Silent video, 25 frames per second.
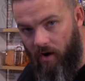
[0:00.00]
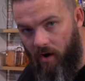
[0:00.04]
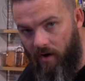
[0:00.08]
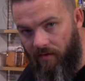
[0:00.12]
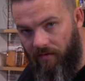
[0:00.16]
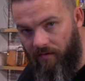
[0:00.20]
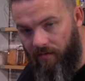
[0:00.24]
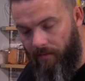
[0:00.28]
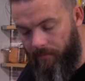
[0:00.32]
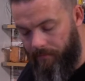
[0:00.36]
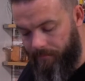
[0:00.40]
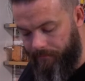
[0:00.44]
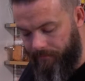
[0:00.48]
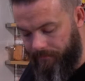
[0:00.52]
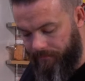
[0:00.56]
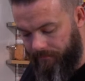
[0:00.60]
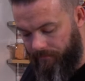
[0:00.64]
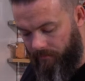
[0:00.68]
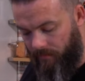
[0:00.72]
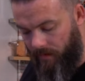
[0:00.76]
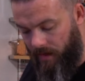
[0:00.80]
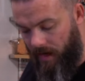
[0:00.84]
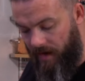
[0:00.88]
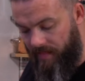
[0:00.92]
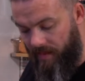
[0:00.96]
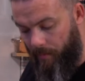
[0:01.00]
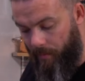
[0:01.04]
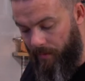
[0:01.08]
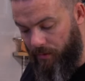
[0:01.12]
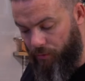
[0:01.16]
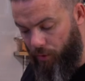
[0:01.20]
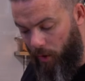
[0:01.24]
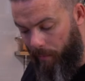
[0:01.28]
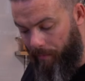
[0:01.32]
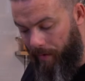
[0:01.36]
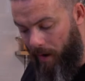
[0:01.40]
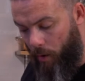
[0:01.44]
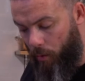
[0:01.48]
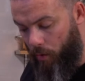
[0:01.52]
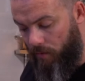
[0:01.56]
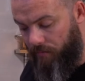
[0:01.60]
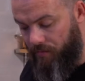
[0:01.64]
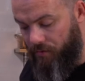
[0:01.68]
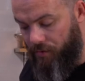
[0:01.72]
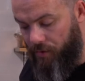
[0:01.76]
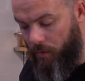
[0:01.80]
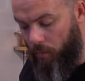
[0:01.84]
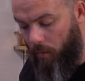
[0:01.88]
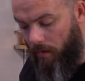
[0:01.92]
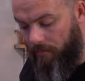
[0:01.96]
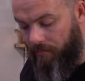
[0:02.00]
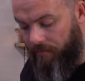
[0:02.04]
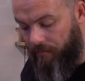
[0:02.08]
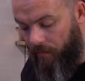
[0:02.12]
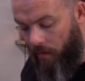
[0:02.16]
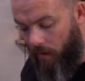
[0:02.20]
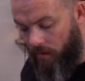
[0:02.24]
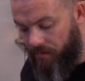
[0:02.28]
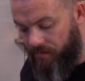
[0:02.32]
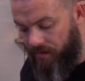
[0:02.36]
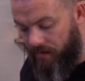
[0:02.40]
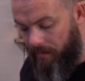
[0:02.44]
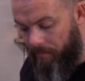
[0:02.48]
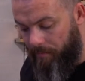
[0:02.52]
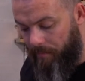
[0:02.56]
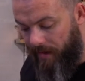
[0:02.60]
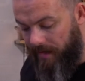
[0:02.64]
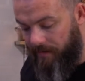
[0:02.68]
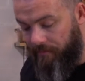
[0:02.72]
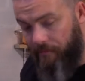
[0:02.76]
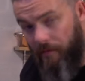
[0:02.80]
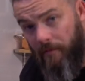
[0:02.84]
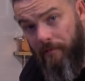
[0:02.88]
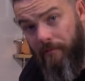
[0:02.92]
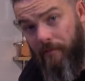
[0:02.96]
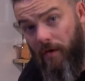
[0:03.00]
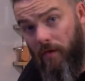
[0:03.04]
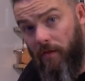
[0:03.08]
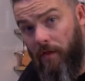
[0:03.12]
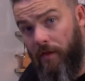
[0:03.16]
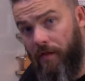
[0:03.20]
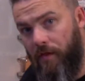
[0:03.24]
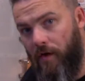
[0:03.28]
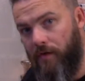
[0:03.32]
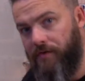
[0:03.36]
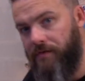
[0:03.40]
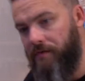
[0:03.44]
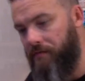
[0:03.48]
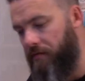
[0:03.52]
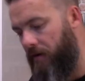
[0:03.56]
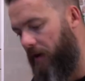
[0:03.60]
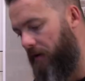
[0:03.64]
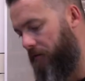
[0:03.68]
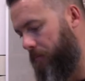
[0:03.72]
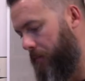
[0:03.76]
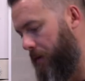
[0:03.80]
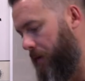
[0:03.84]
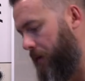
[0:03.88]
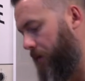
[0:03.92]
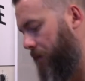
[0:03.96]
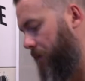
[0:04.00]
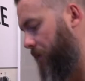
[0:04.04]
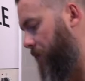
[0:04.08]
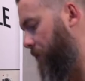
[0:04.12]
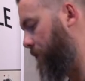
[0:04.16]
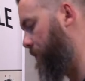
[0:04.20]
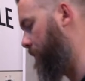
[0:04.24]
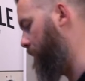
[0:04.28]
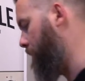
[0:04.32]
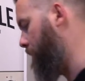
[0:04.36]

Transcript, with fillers: off and then we drop our oven to 140 and bake for a further 35 minutes.